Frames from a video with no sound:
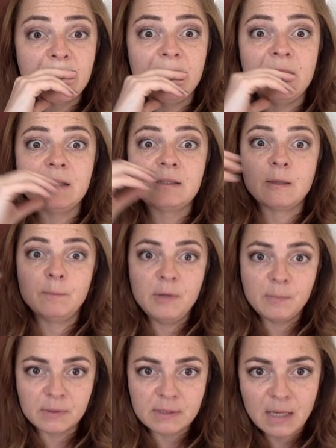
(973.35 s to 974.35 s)
And then some
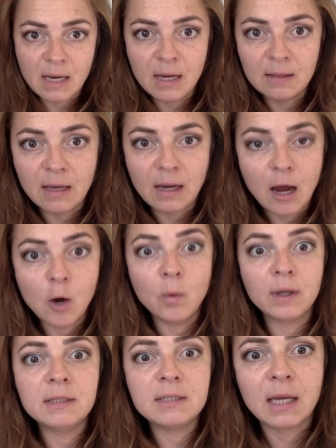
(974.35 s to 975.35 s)
people say, like, I
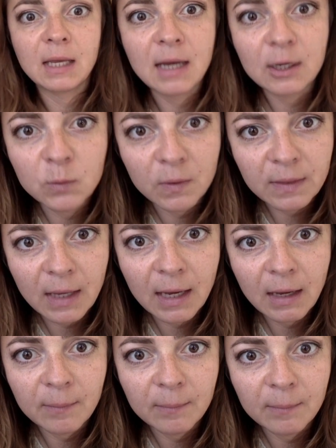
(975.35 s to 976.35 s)
wanted to connect with
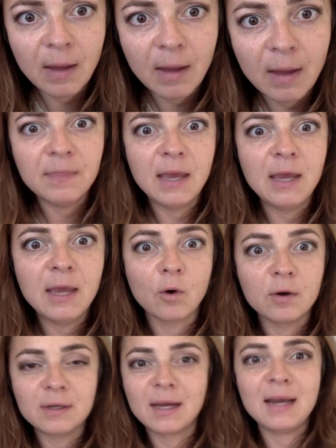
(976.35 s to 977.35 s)
them and they
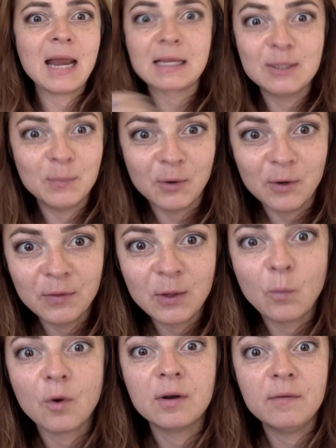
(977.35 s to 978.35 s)
weren't connectable, they
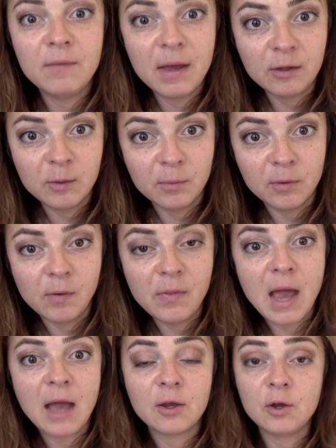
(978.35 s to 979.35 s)
weren't available.
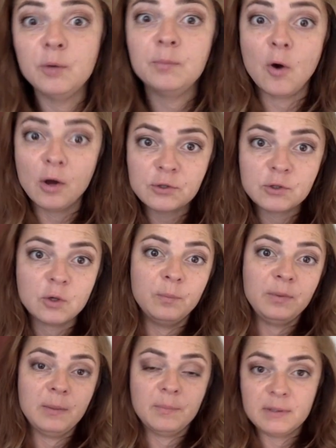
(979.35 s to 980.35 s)
That could also
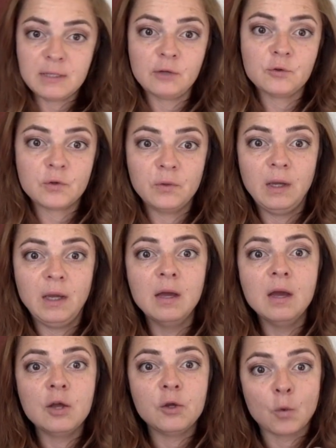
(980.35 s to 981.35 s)
be potentially
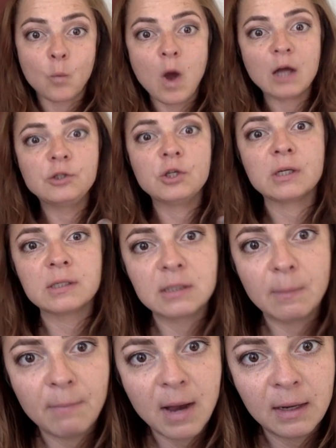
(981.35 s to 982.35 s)
you're watching
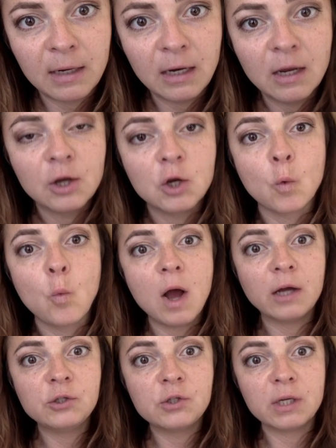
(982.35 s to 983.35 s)
somebody, you're
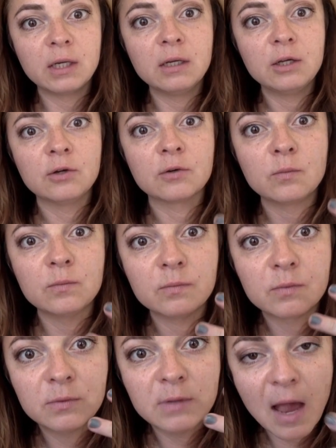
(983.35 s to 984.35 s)

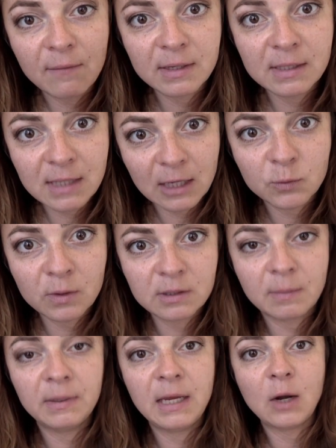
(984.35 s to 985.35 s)
having sex with
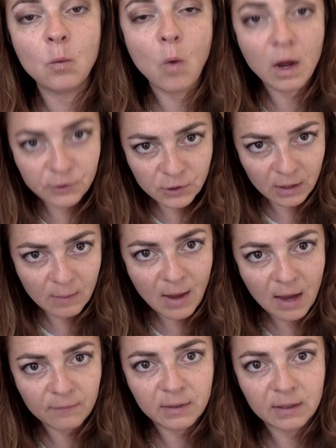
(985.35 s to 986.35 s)
somebody and watching them
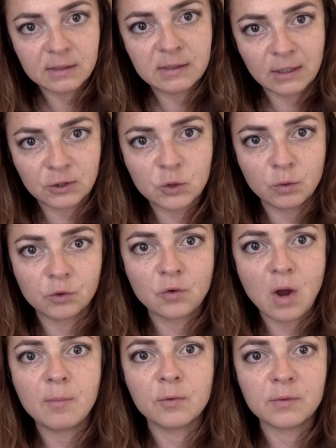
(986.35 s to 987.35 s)
having a sexual
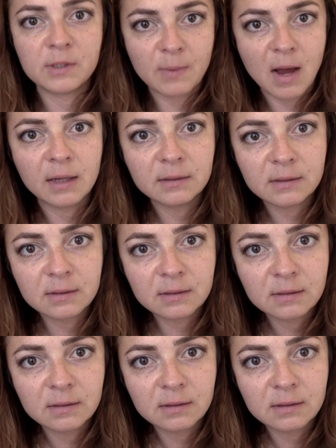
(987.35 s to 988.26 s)
trauma response.